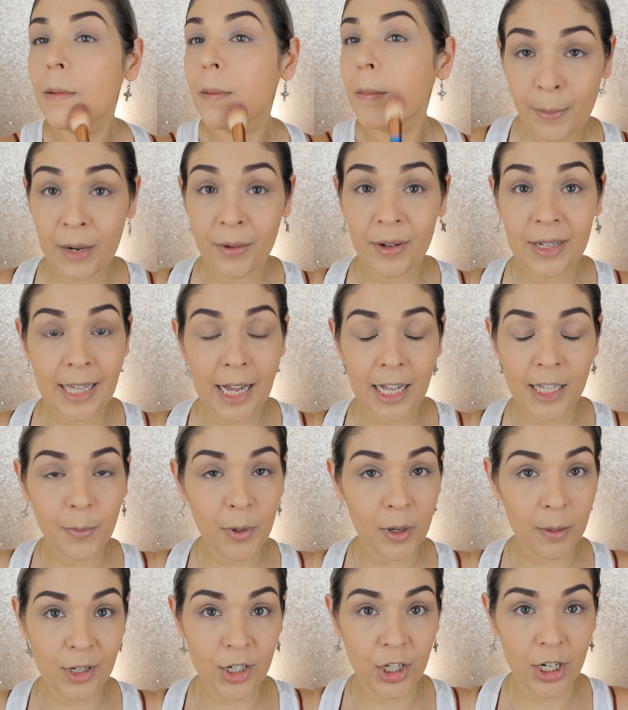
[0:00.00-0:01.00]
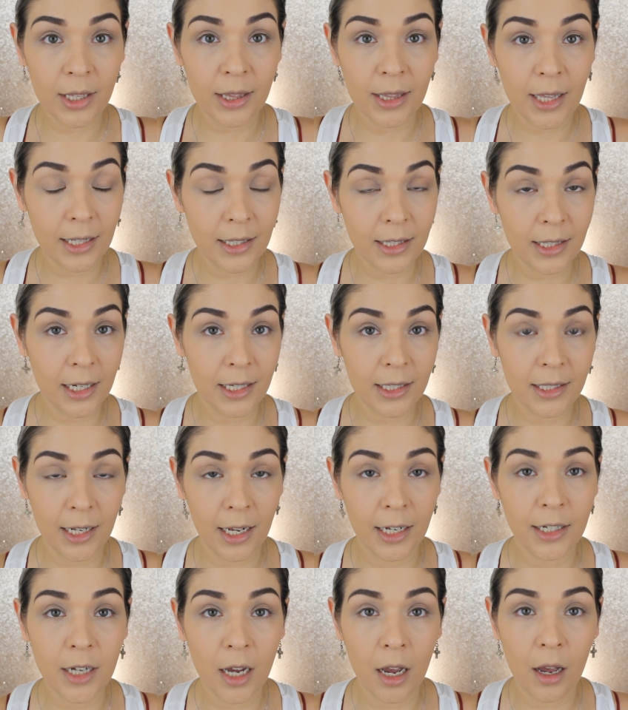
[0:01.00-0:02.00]
But anyways, that's pretty much it. That's the
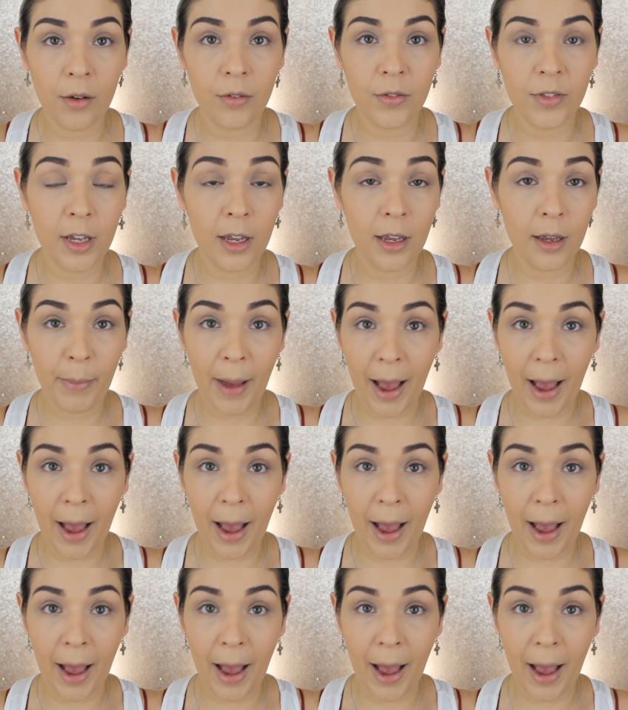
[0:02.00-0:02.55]
extent of the